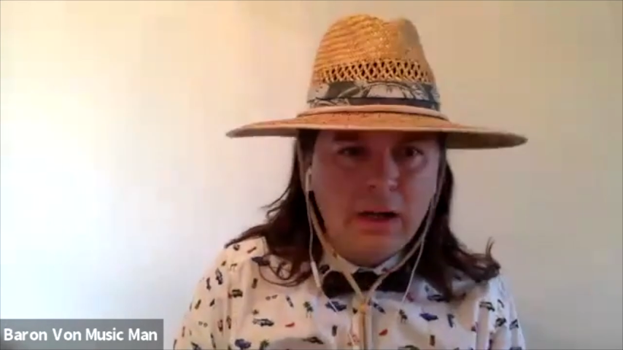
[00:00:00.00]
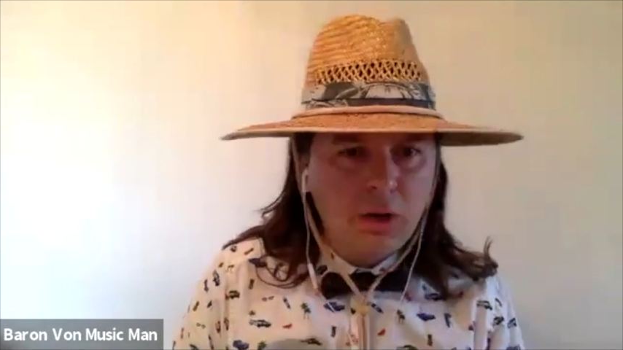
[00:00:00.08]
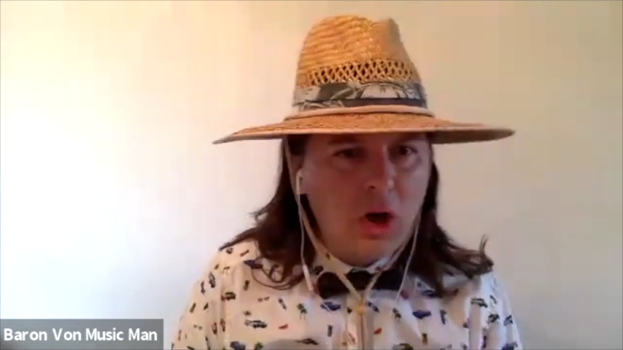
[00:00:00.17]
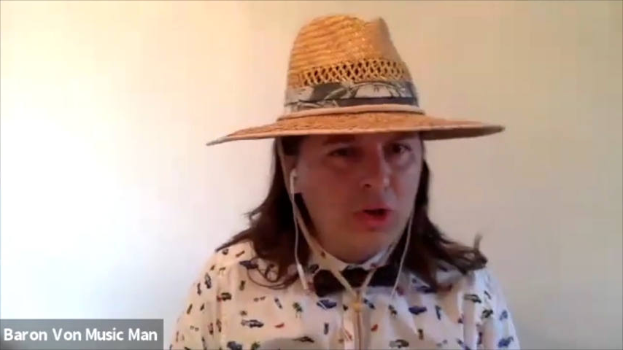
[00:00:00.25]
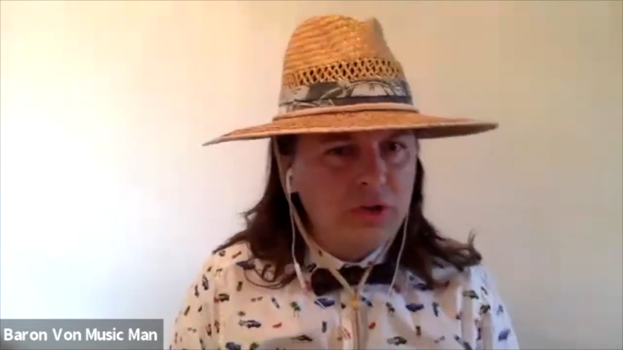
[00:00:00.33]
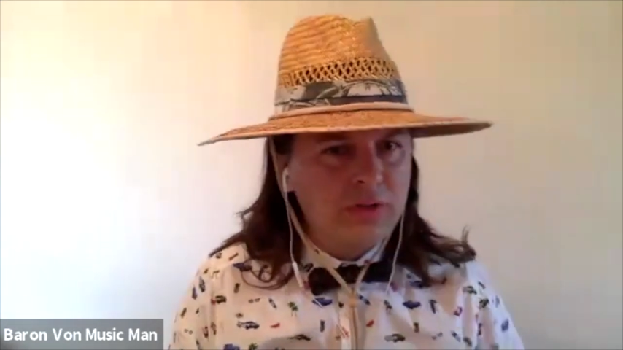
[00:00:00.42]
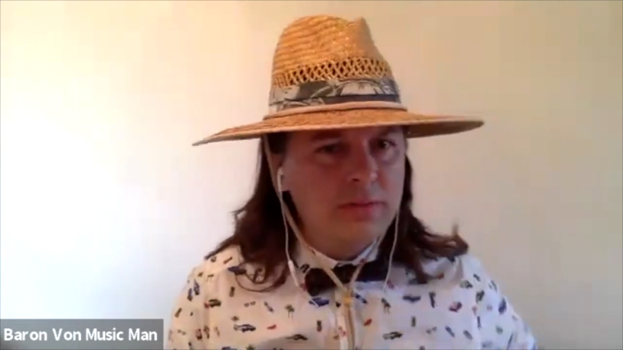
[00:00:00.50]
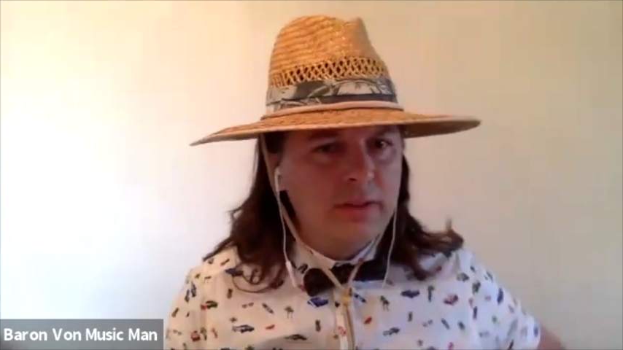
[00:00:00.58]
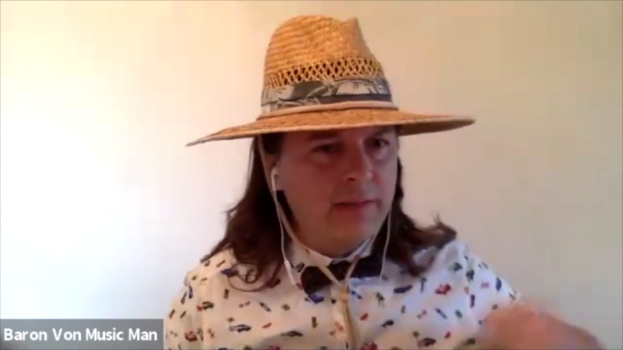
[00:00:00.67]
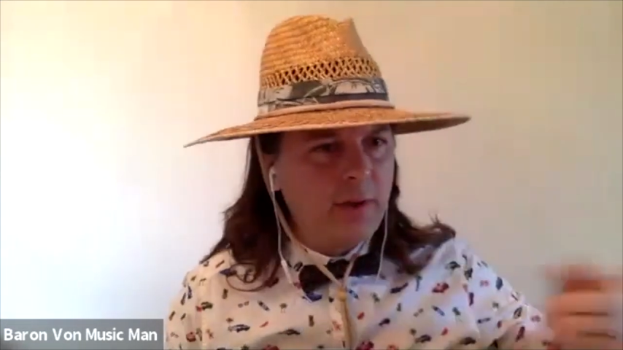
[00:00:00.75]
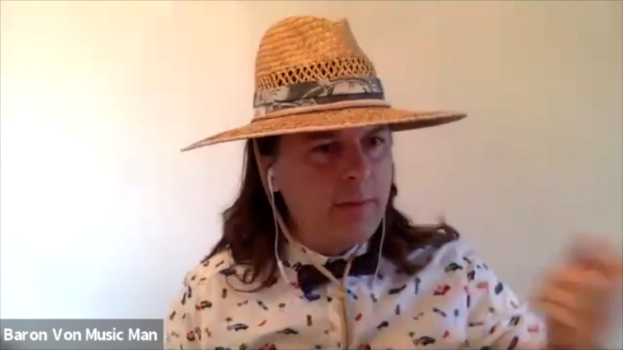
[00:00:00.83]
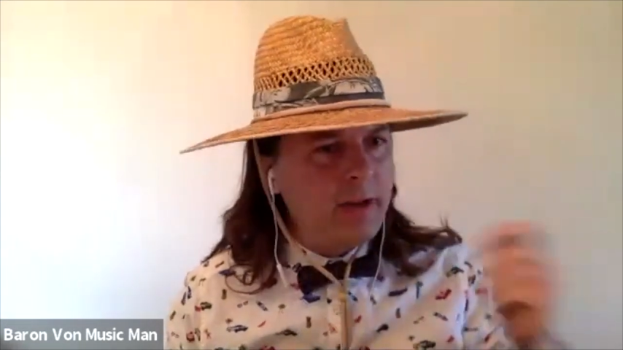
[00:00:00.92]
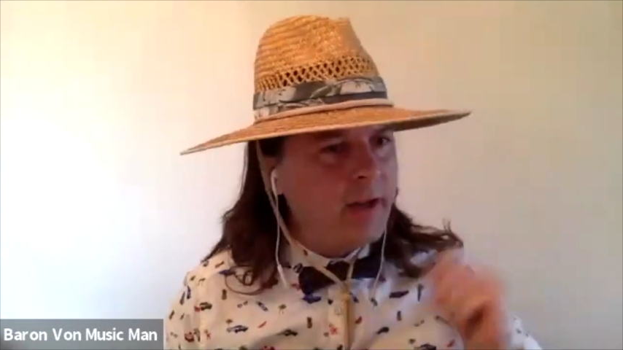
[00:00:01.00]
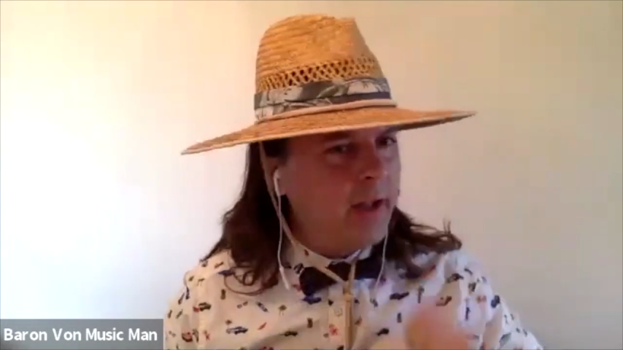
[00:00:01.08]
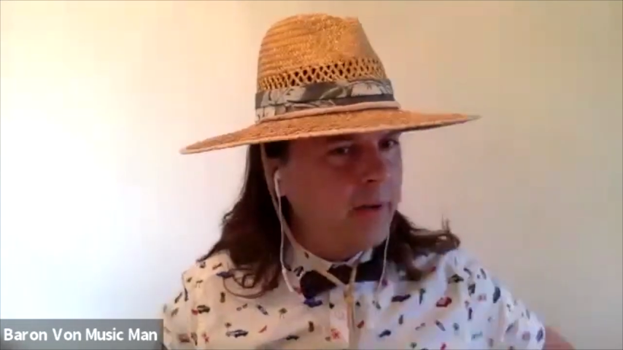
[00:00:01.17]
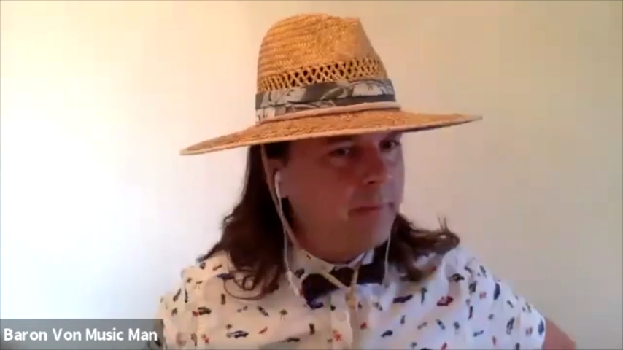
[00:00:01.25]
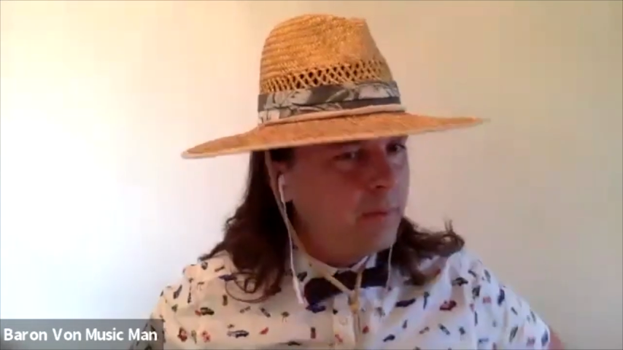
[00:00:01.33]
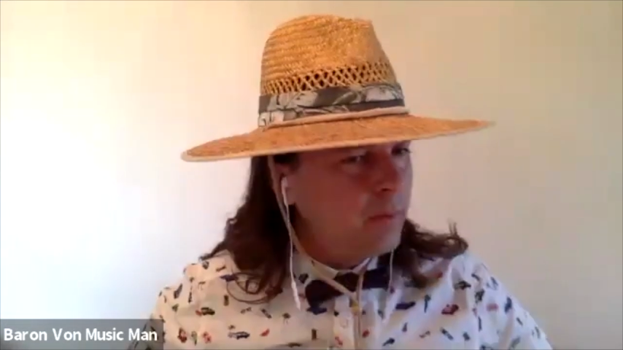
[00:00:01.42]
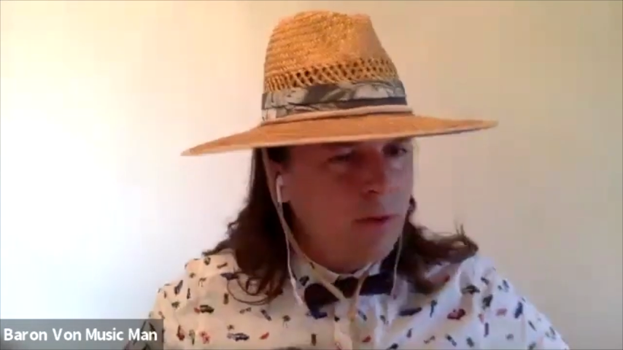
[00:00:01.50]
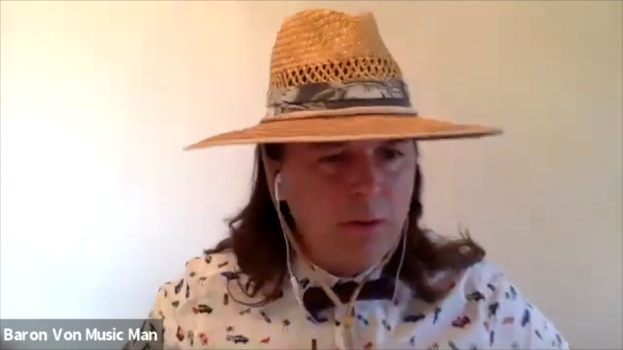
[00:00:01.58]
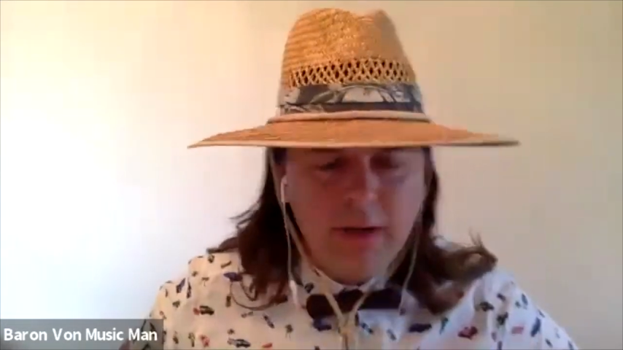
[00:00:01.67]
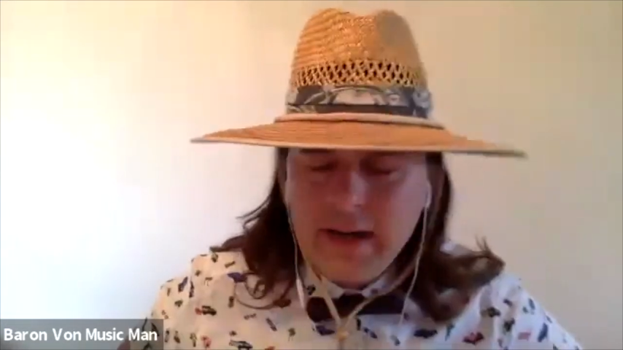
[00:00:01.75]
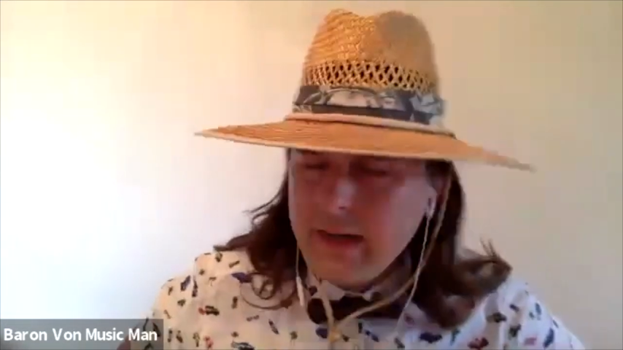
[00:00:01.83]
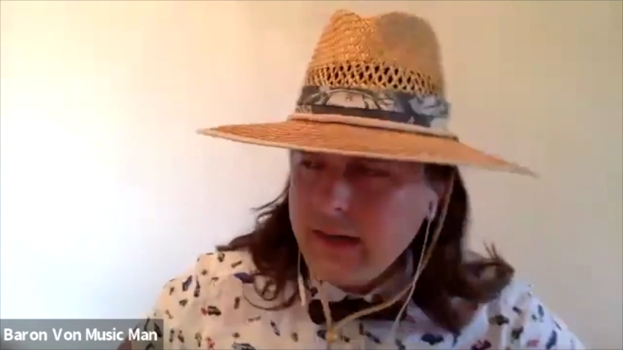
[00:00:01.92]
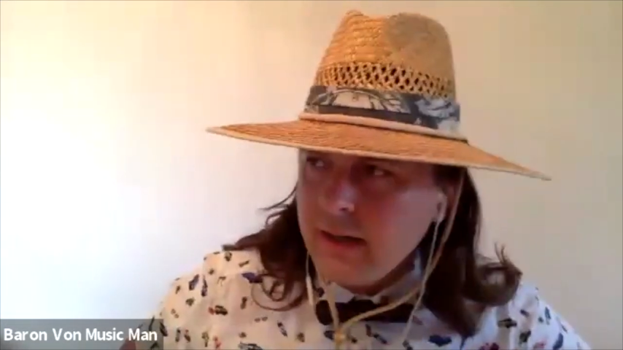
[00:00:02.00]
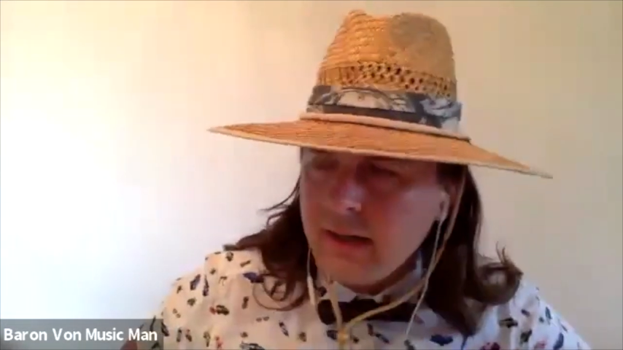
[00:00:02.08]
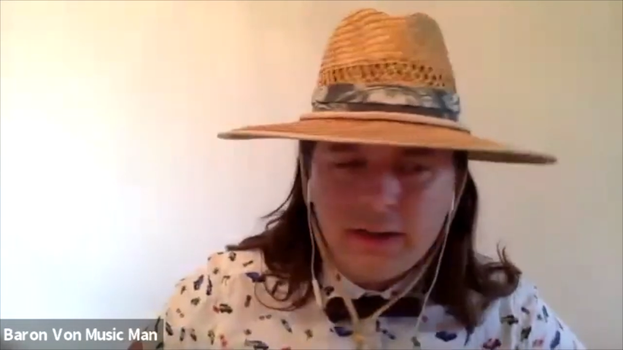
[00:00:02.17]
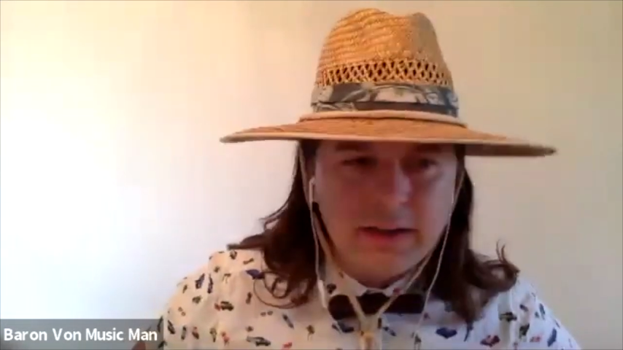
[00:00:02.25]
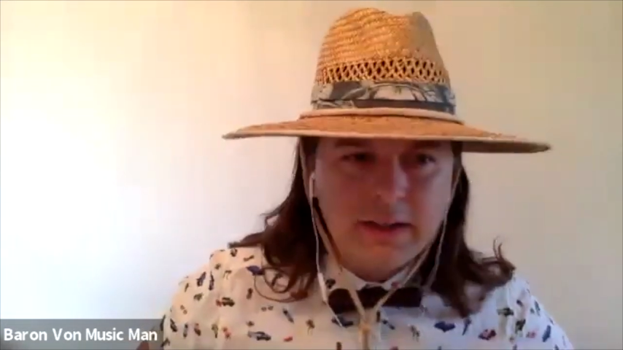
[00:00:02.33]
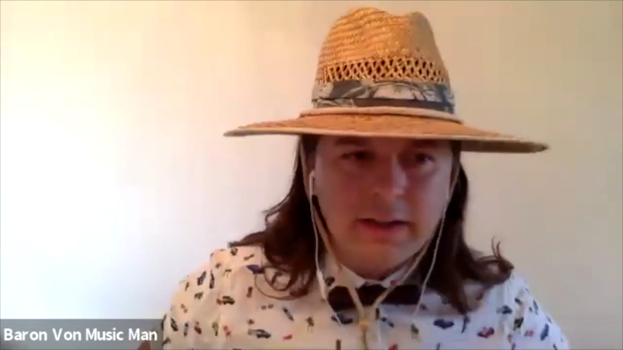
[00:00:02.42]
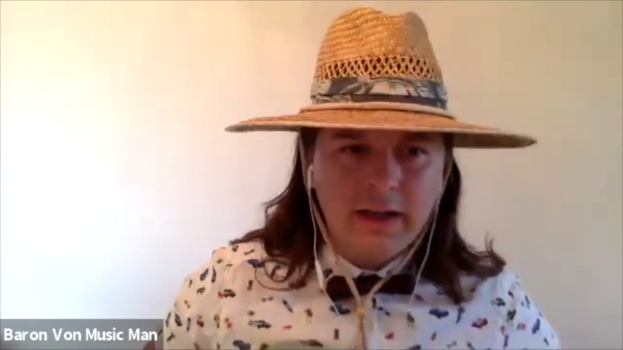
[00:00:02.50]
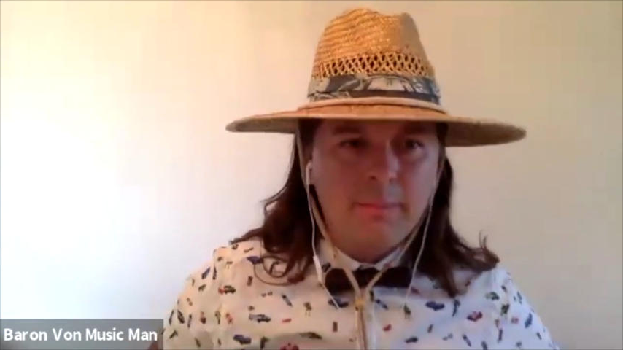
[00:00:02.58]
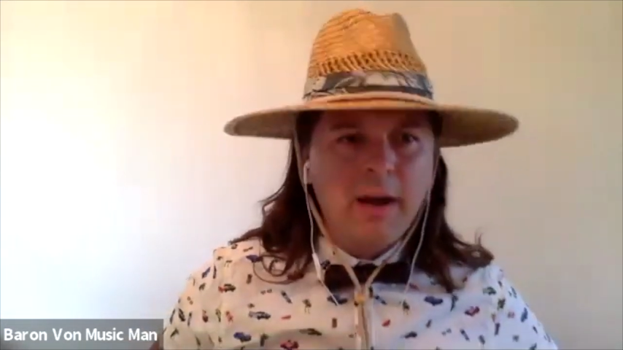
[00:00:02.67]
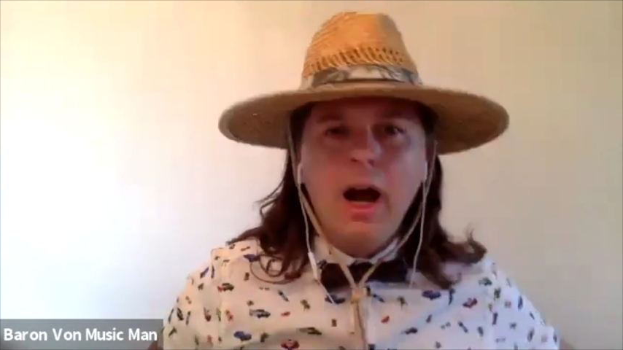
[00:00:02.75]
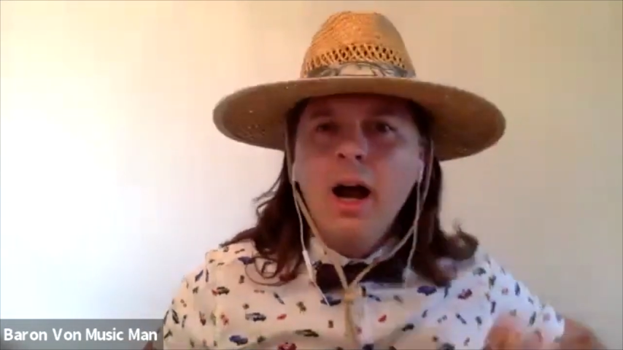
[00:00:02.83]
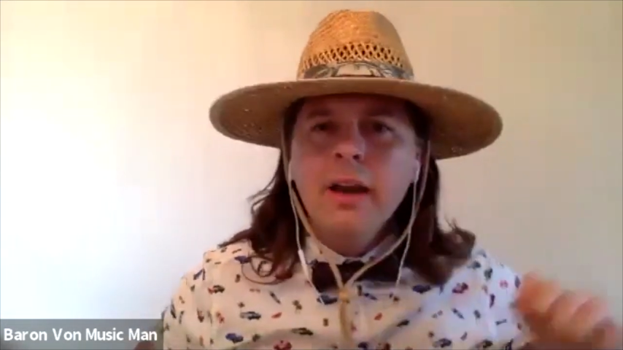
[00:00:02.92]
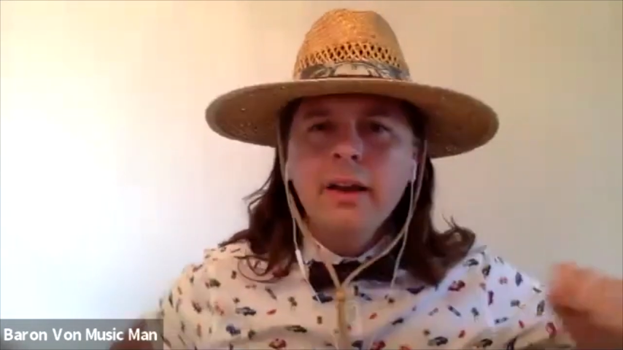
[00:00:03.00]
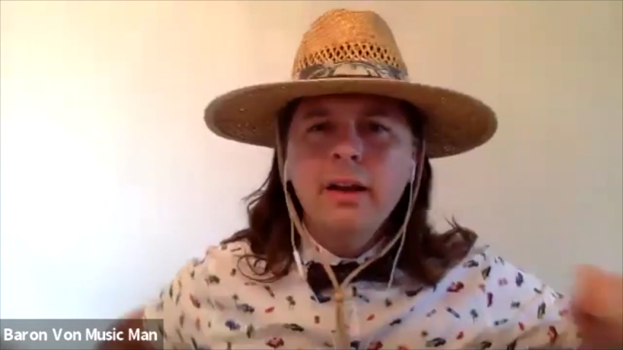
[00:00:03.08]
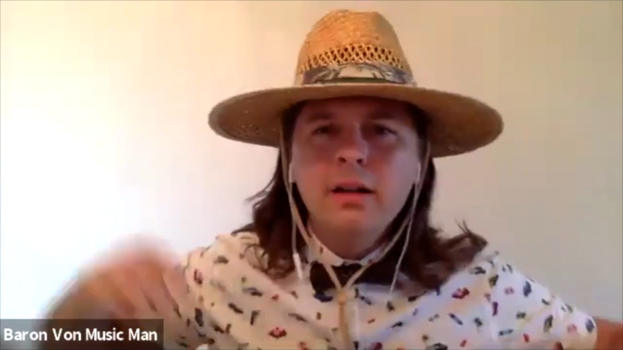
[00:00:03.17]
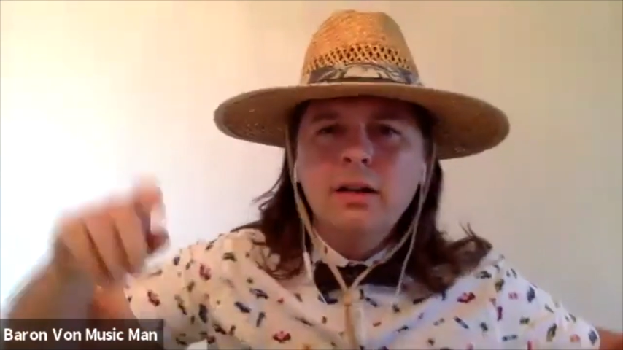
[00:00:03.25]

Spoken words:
long have I been on for already? Am I on?